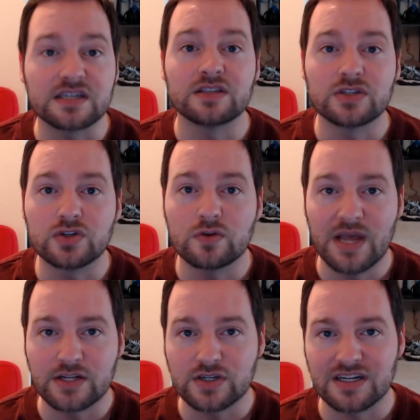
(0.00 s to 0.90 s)
the Doom
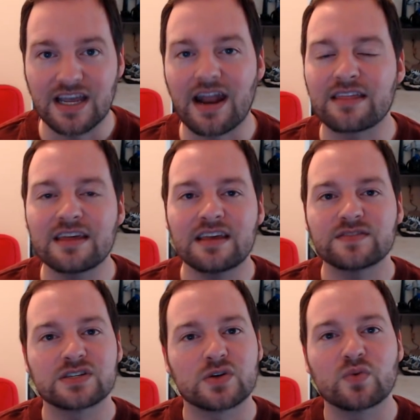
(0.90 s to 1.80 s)
engine, again, I think gives
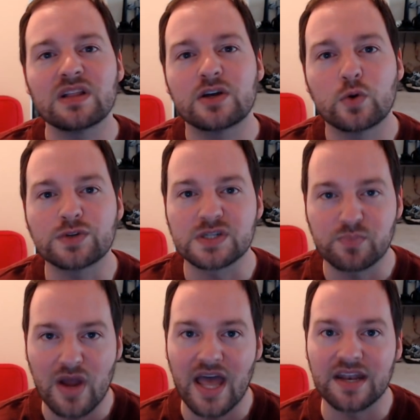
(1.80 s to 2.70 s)
us a really cool
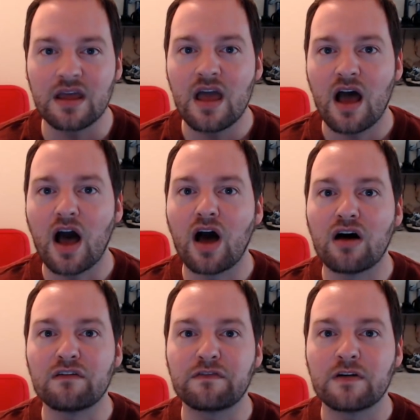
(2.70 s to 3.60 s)
spread
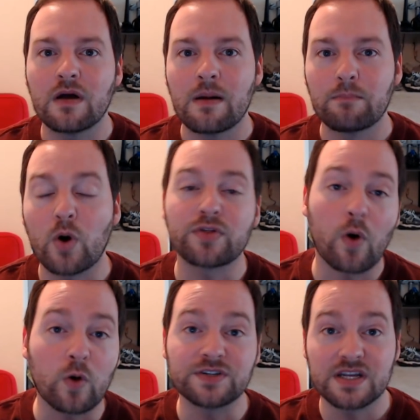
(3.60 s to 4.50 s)
of both
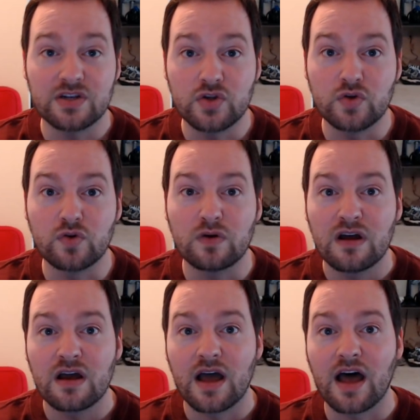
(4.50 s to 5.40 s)
old and new
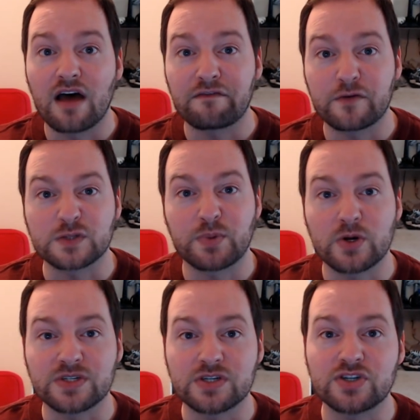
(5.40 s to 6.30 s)

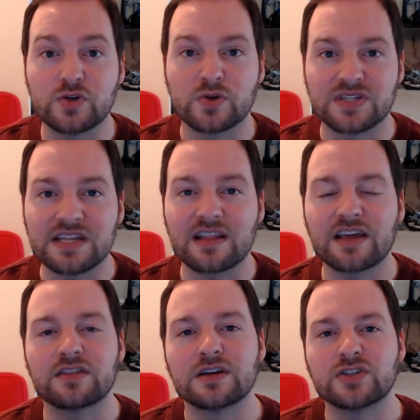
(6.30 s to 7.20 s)
first-person shooters in
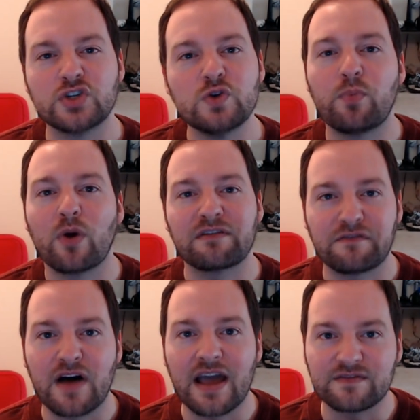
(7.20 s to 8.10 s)
like the
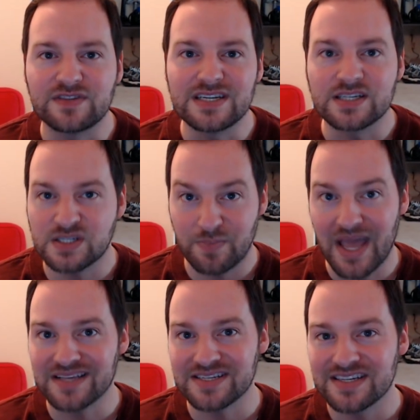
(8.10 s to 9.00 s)
2.5D
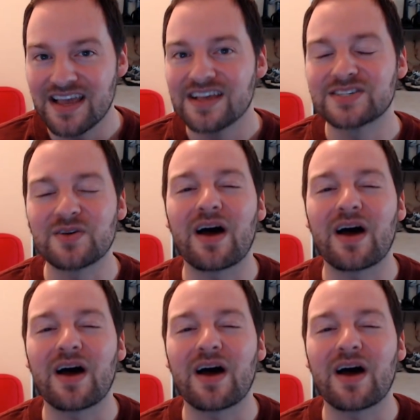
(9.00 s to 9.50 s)
space. So